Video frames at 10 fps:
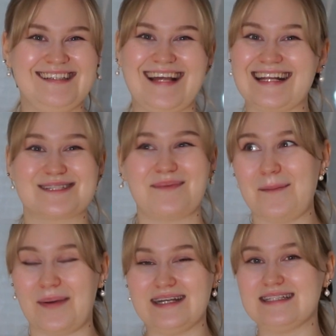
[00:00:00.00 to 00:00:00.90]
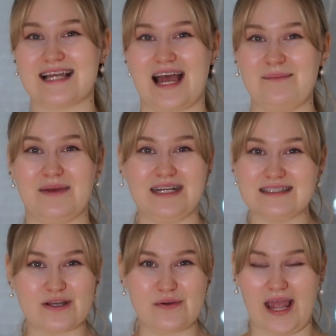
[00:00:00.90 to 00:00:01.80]
That's my body type and
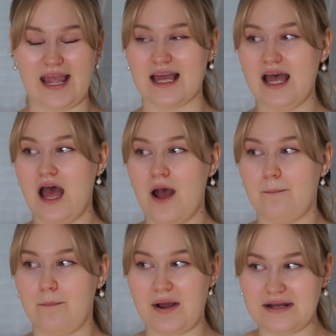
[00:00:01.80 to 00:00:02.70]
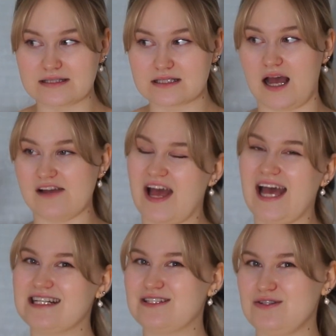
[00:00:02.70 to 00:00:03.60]
it's okay. But I've
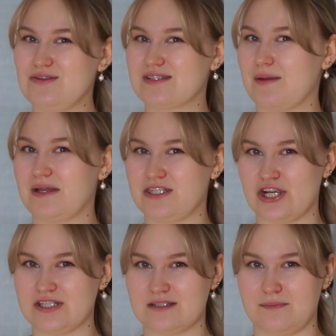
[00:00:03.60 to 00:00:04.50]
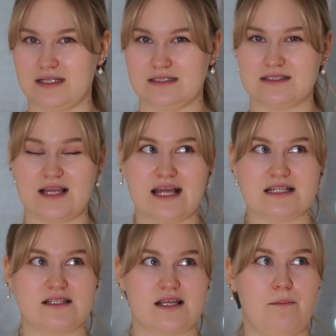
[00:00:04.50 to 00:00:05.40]
had to do some adjustments
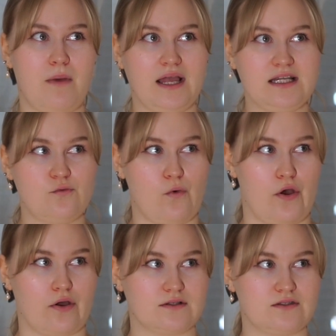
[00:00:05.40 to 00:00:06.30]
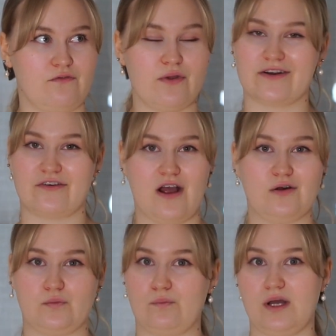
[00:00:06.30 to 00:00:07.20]
and some mind work to figure
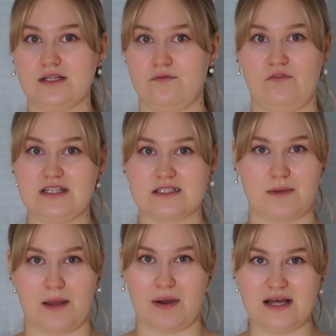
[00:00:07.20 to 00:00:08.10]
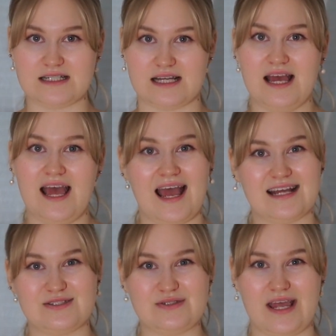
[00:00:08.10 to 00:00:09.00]
out what fits my body,
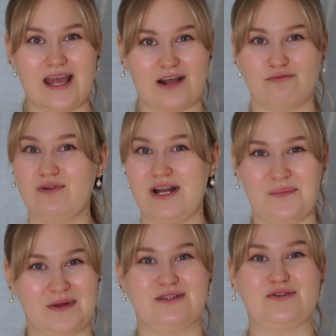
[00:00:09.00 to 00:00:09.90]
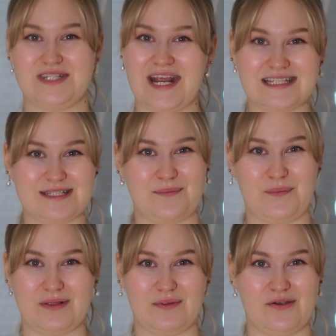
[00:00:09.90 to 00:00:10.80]
and today I really want to share them
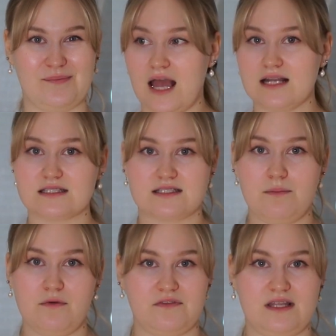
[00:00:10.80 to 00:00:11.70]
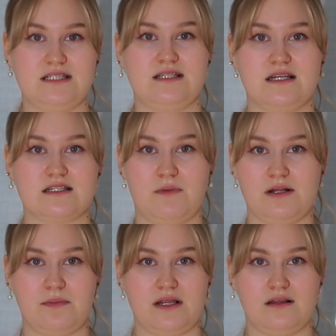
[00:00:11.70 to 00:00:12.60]
with you. And some of these things
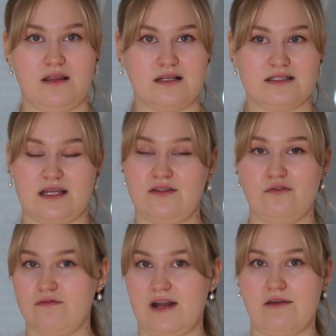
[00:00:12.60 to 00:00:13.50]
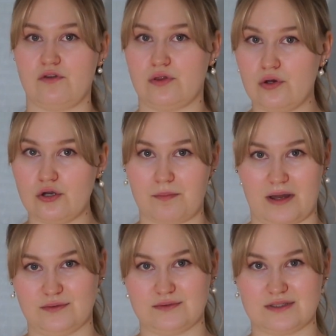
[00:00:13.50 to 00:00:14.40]
might be things that you've never thought
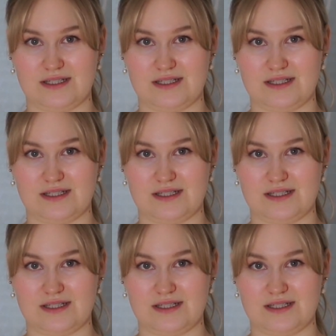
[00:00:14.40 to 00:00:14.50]
about.